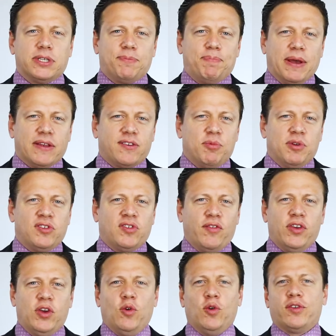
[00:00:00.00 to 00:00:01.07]
specimens of
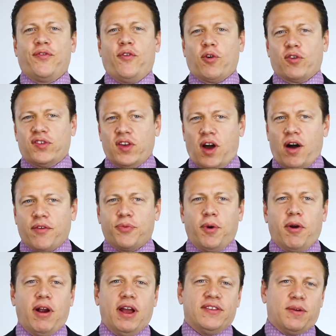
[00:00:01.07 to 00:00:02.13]
use for
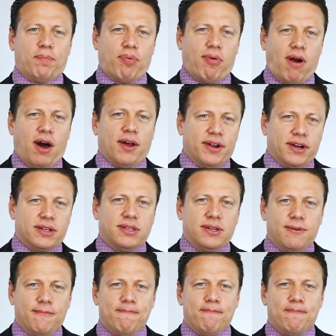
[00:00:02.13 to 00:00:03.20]
software as a product,
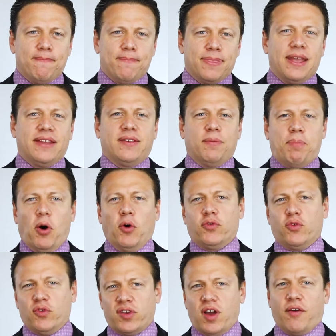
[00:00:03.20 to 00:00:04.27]
as opposed
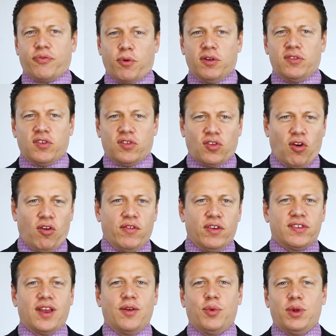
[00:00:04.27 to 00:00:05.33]
to software as a
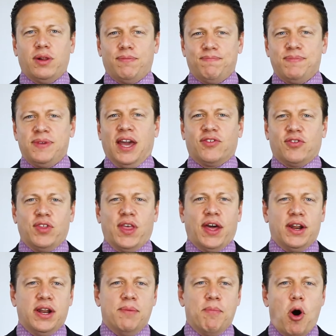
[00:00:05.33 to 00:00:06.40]
service, and we'll get to that
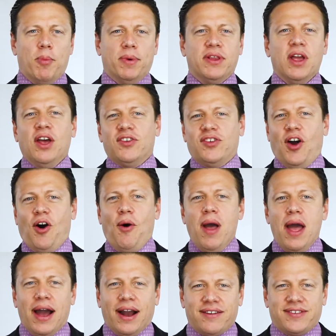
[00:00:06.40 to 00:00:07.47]
in a moment. So,
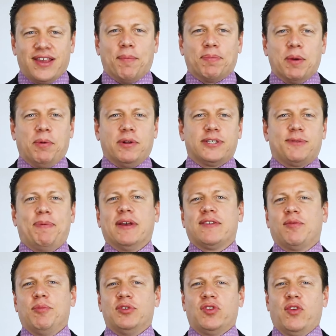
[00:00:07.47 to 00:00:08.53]
acceptable
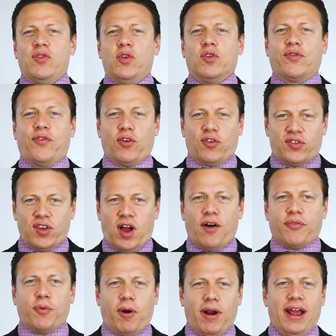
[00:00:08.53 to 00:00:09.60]
specimens of use for
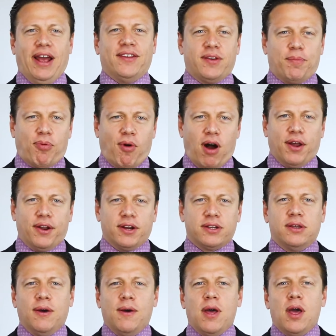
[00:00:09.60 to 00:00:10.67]
software as a
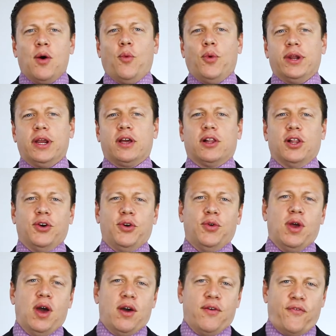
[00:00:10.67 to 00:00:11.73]
product would
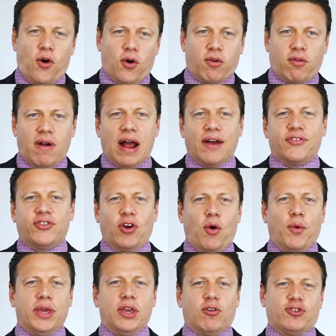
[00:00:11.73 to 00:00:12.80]
include photographs
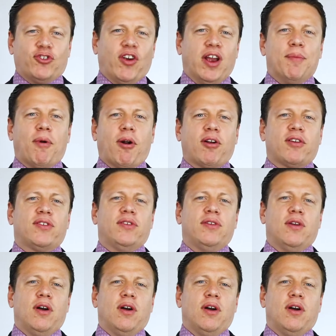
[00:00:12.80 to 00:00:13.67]
showing your trademarks